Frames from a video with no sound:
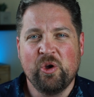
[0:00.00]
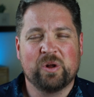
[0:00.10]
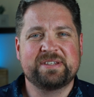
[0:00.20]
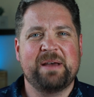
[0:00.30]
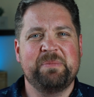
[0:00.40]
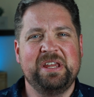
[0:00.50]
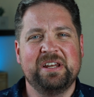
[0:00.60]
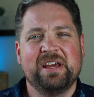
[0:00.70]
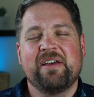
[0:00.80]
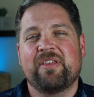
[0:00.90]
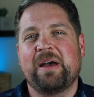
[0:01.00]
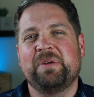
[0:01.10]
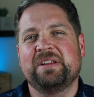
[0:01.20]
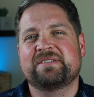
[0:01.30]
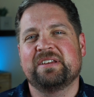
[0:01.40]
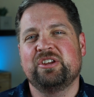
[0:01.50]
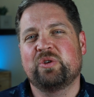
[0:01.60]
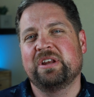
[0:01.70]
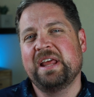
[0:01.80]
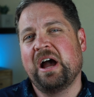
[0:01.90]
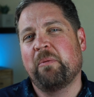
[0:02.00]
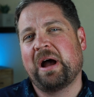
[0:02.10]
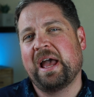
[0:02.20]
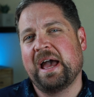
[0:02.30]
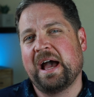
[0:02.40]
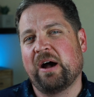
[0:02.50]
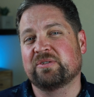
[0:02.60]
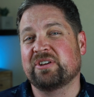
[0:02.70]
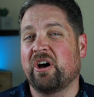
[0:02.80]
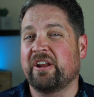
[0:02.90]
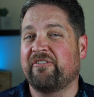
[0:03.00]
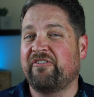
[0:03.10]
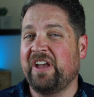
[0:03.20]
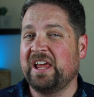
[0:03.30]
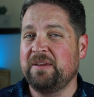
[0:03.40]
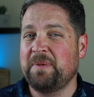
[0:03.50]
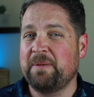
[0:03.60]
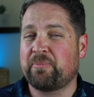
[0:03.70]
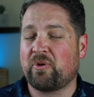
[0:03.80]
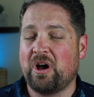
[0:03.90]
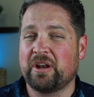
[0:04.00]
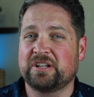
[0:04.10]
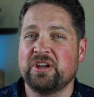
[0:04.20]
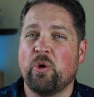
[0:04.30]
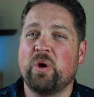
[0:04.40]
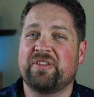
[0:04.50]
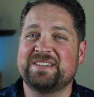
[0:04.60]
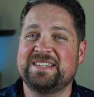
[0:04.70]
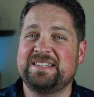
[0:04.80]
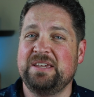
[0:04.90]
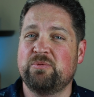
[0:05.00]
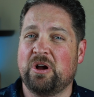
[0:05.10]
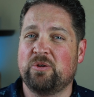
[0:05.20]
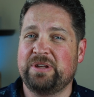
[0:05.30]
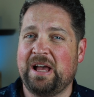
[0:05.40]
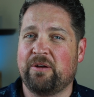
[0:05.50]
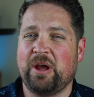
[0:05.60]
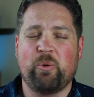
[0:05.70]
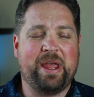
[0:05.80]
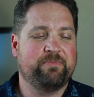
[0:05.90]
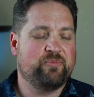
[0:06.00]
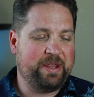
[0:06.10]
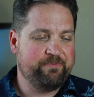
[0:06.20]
What's that mean? That means that you can now buy a house on a Fannie Mae product with zero down. Now wait.